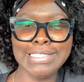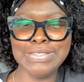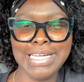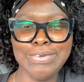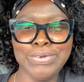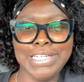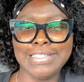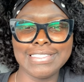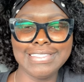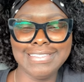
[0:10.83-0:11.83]
I do that
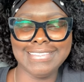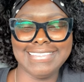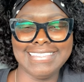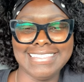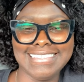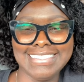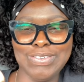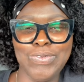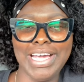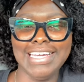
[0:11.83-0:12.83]
weird
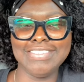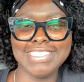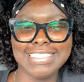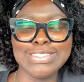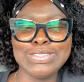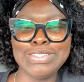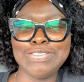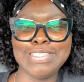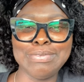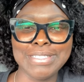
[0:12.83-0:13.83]
wave. It's so
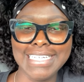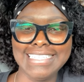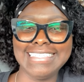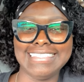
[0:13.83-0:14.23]
goofy, but